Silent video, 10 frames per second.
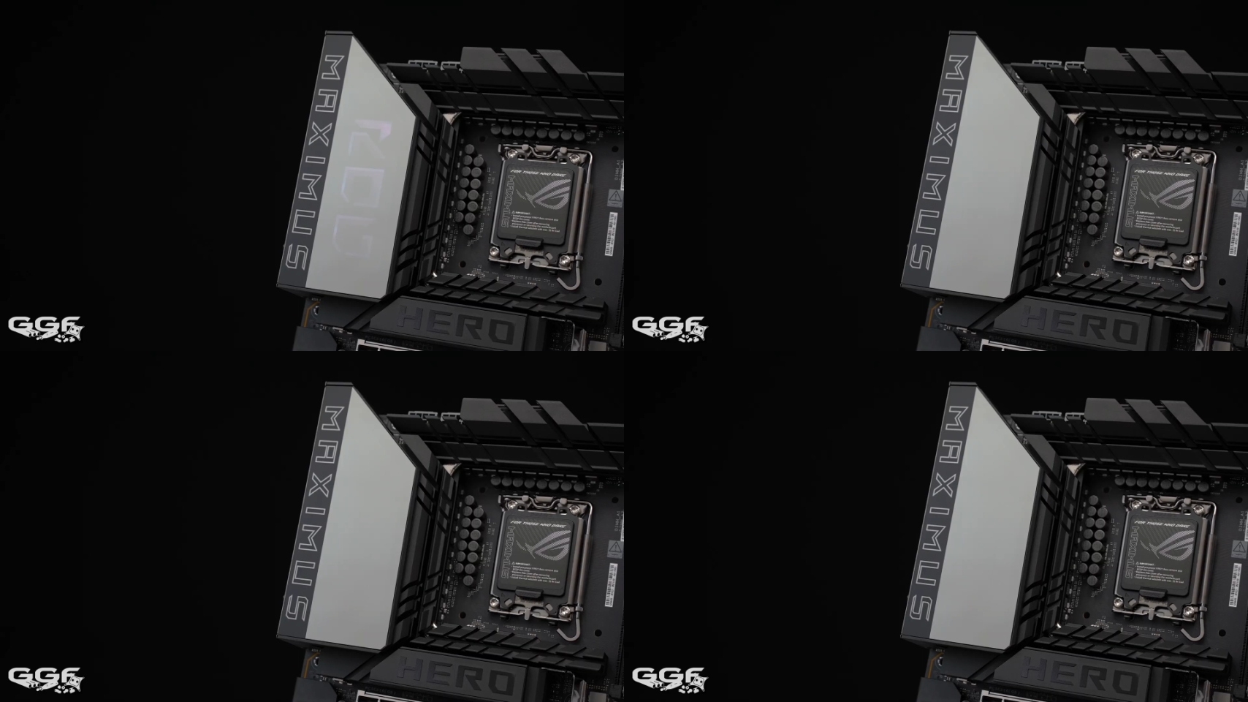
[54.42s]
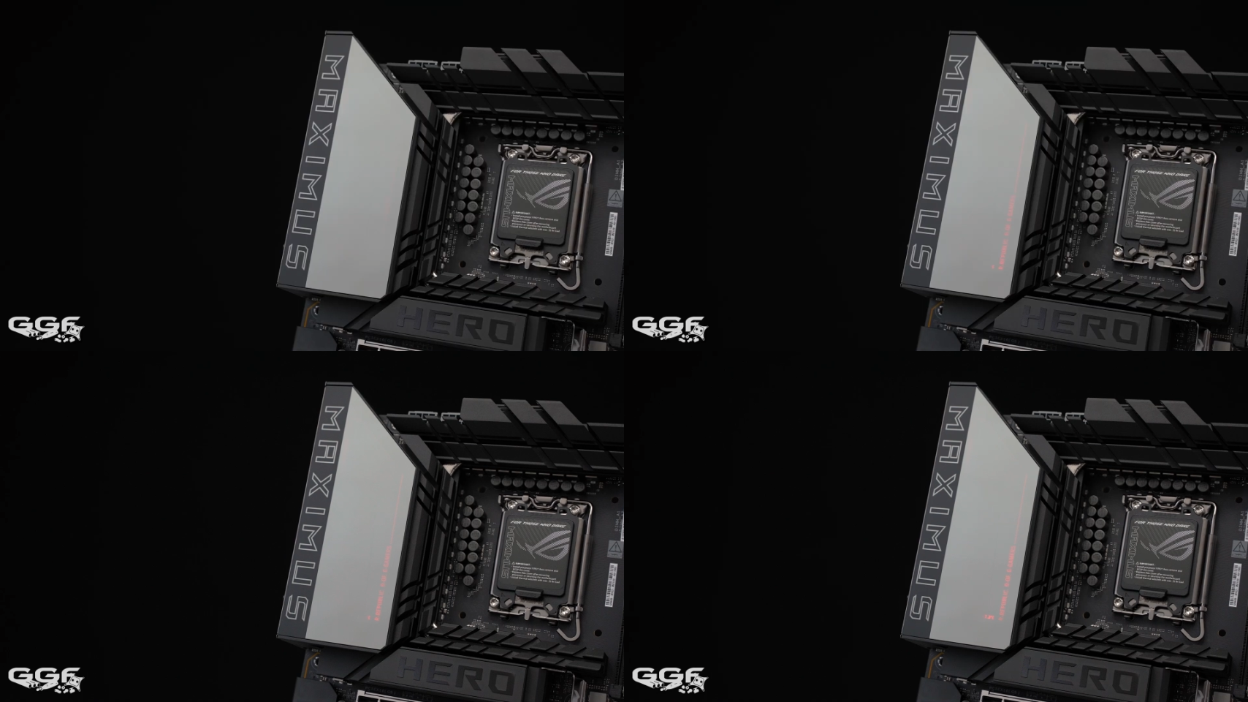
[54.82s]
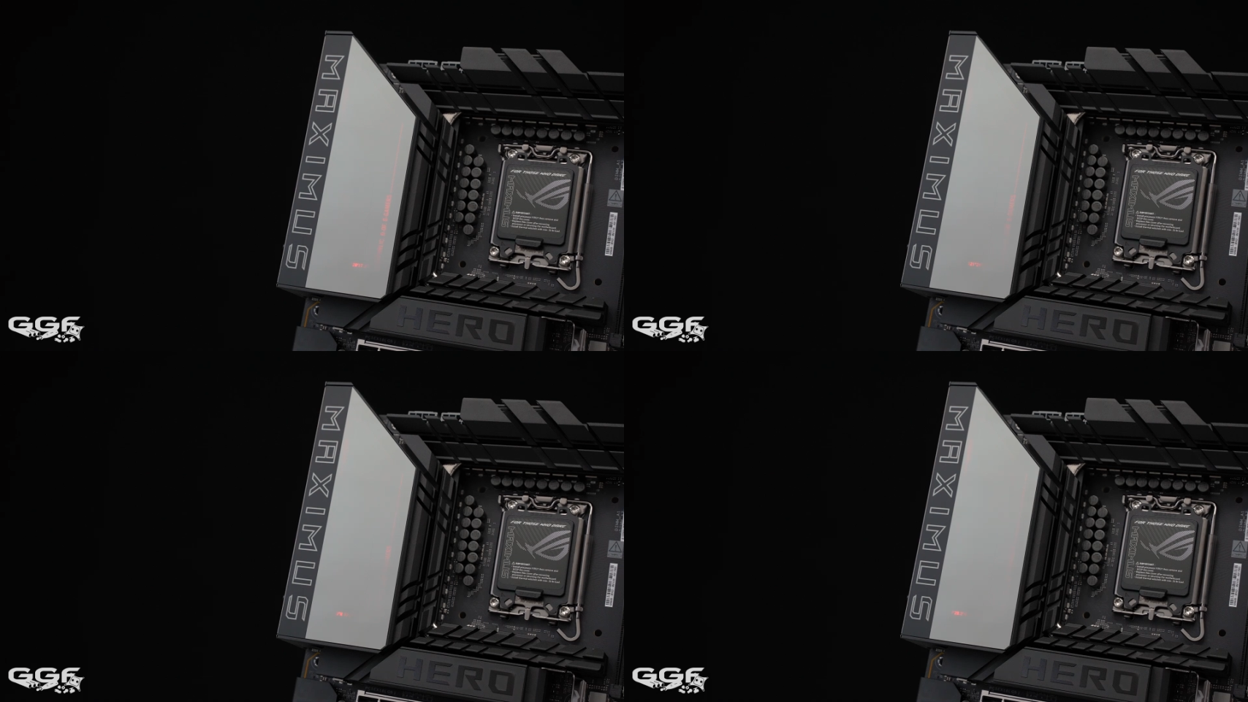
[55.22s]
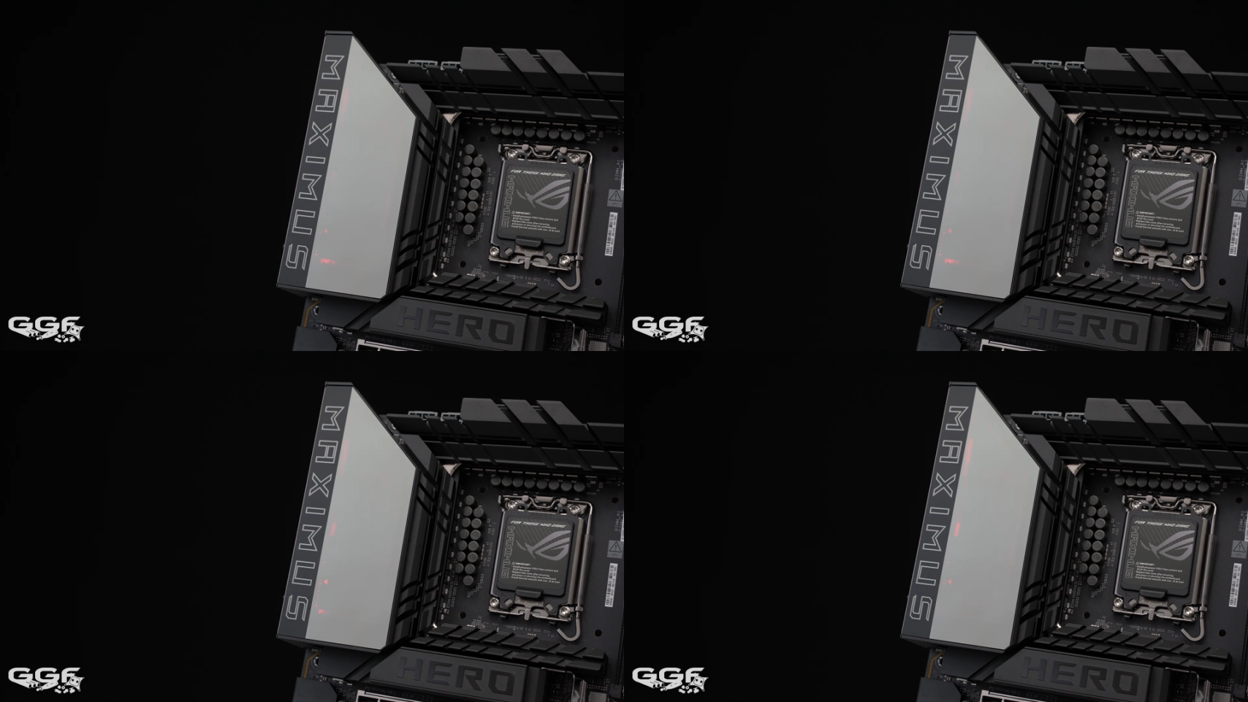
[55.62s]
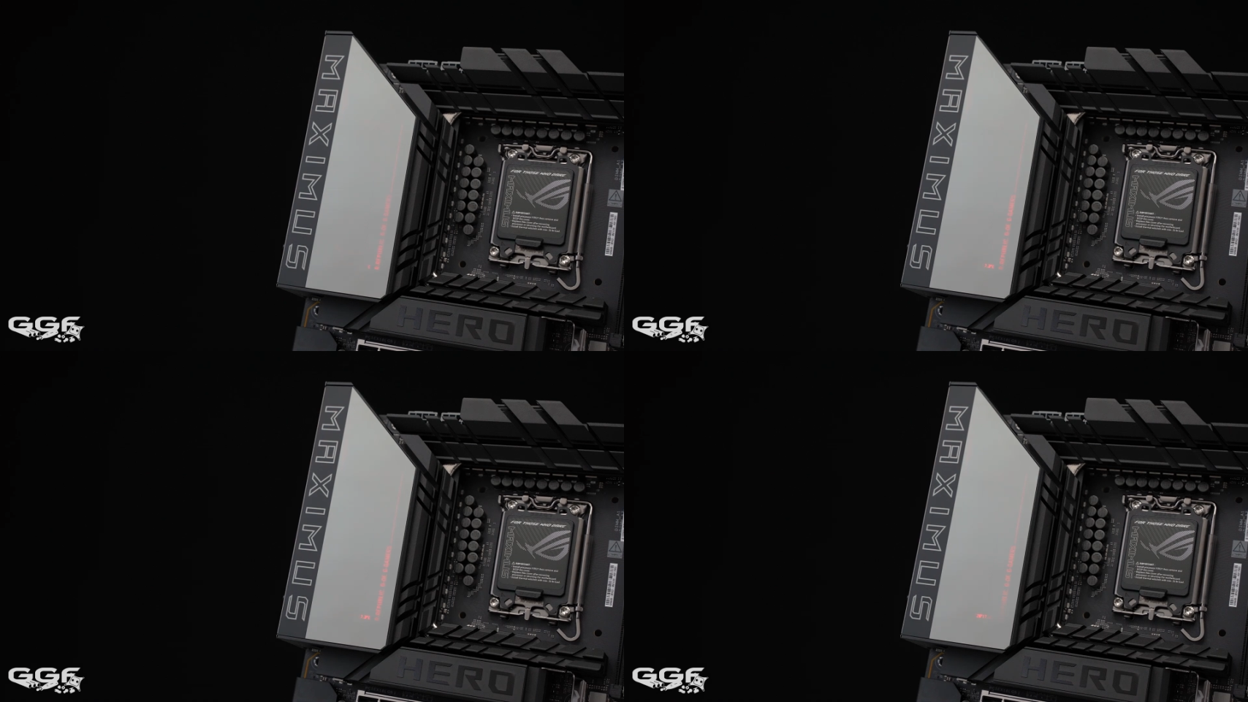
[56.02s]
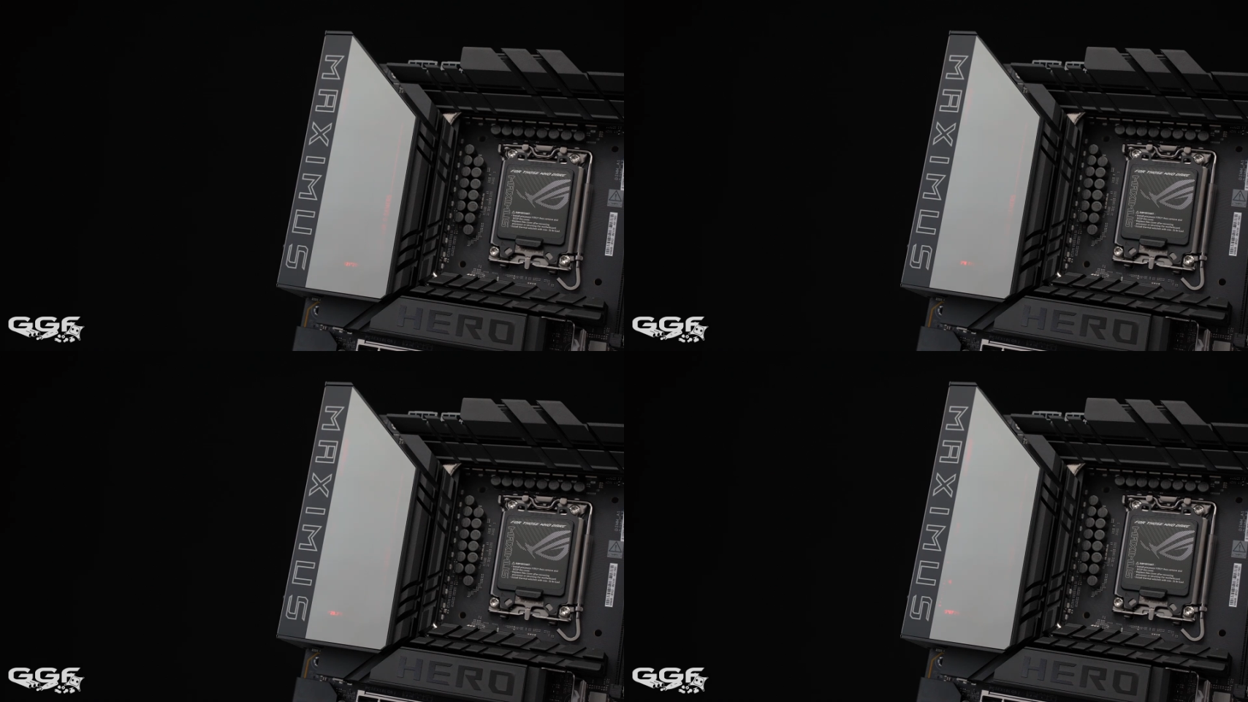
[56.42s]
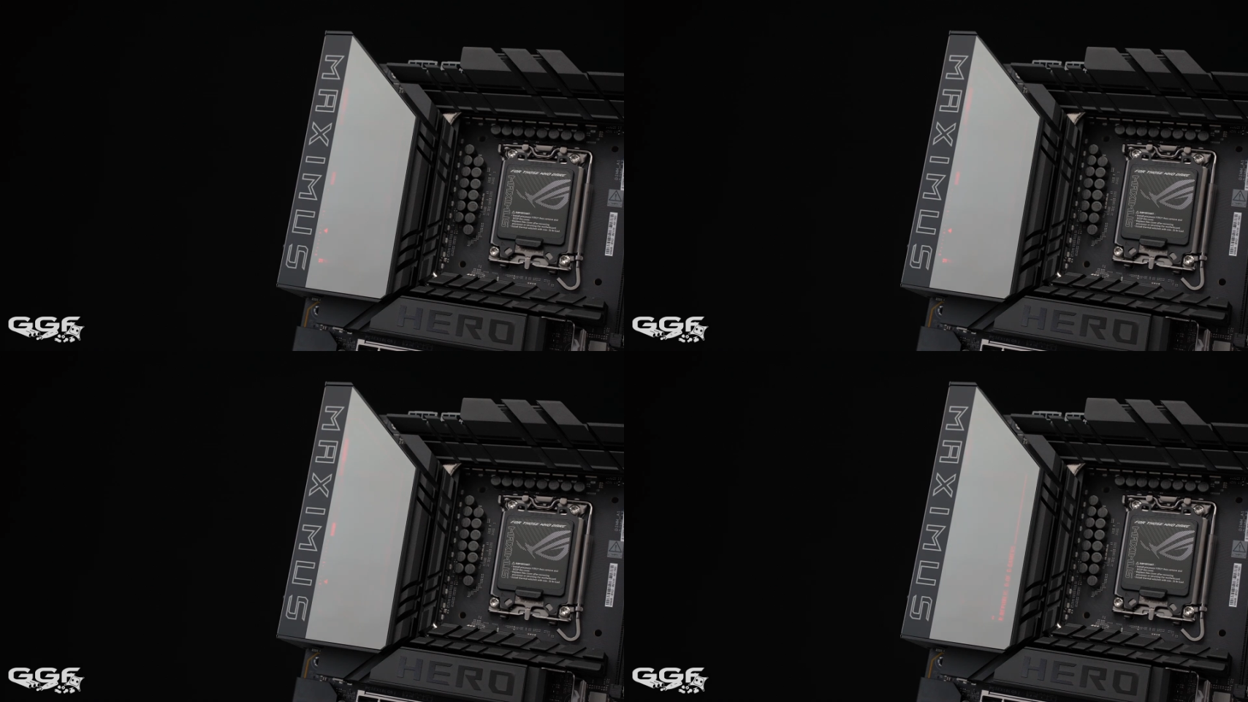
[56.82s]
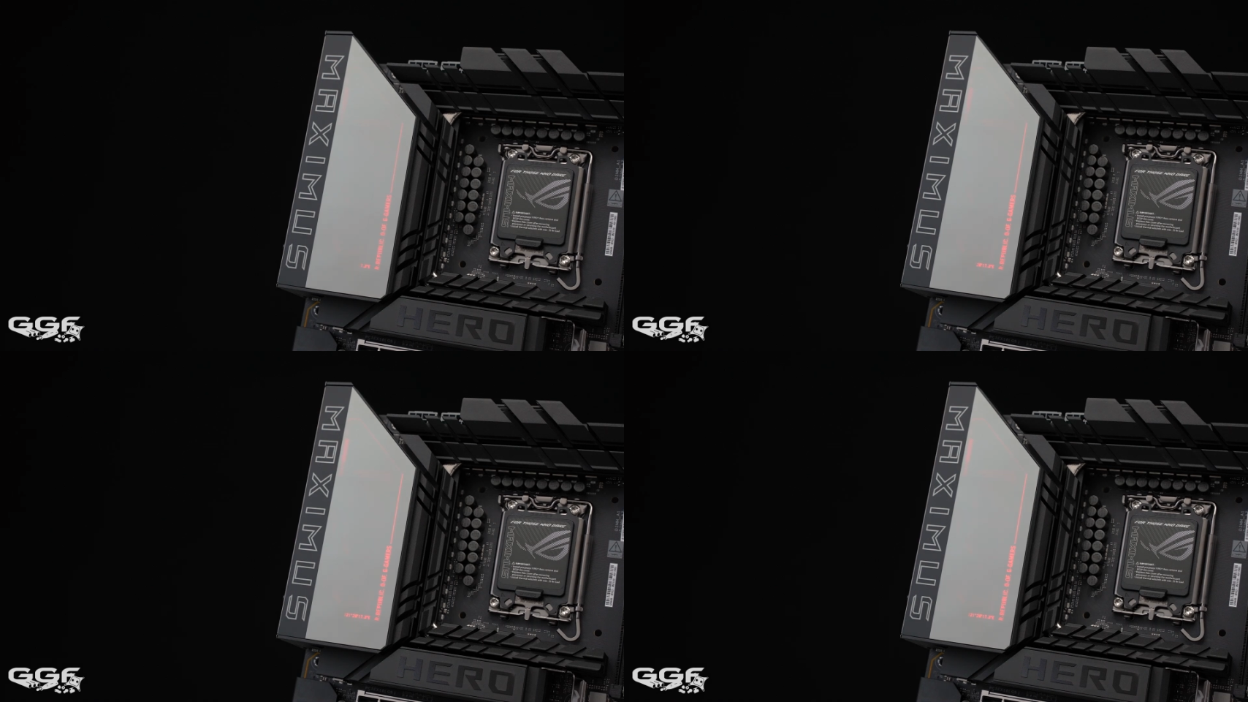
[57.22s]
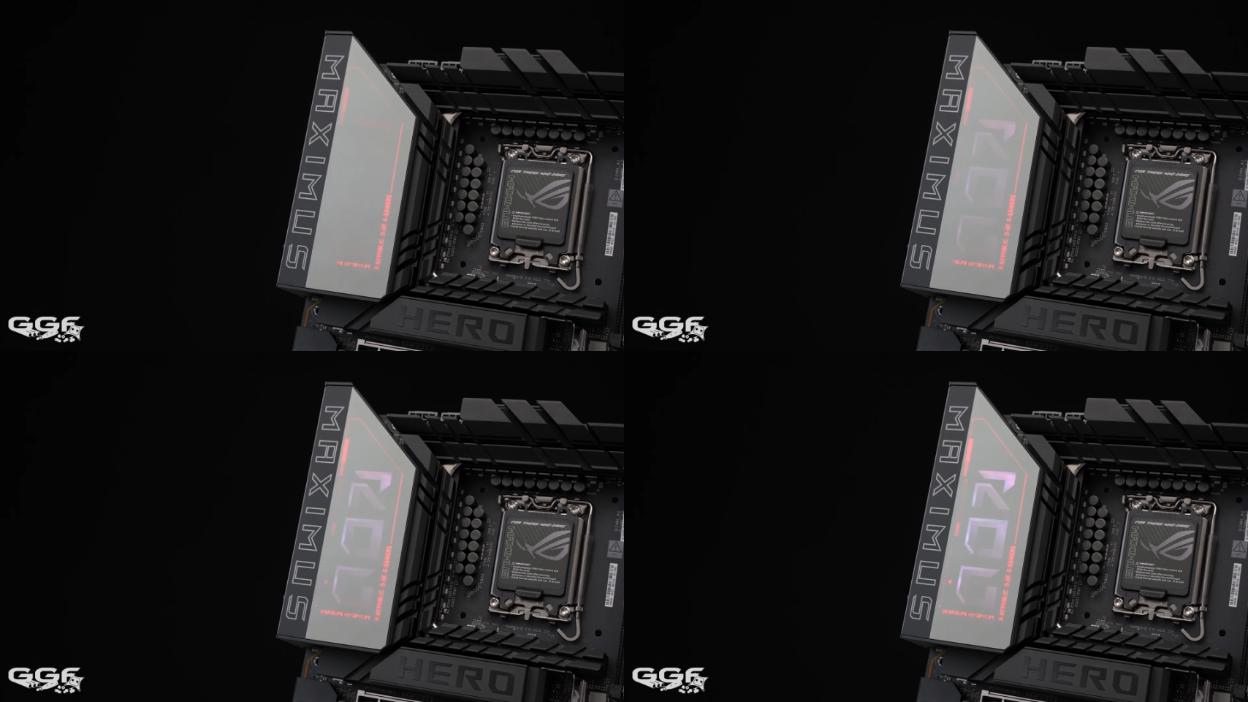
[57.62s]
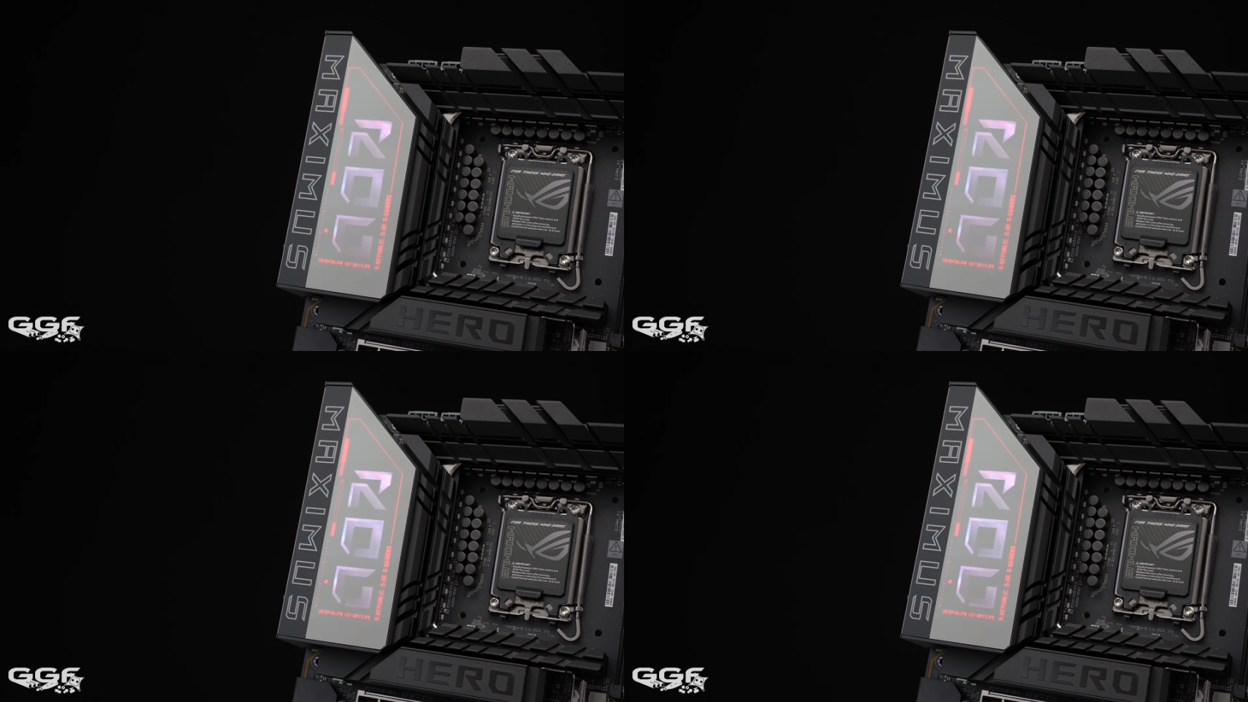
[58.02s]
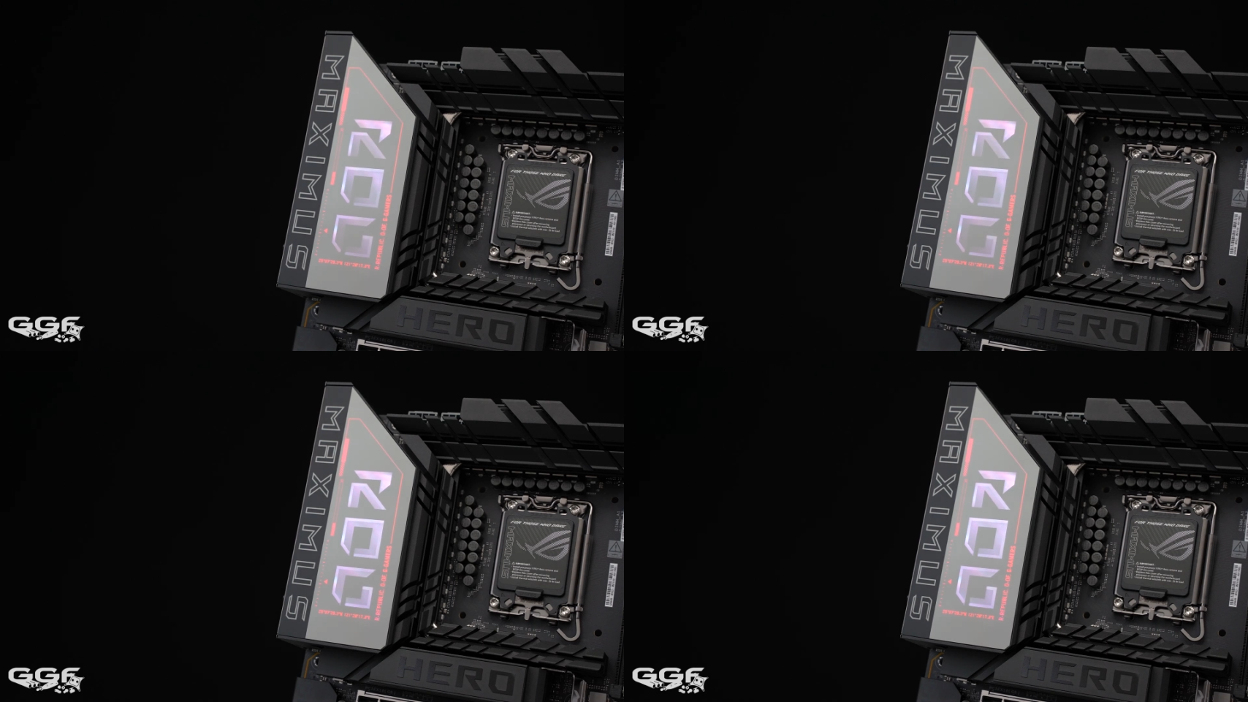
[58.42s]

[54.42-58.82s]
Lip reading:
No face is visible, so there are no lips to read.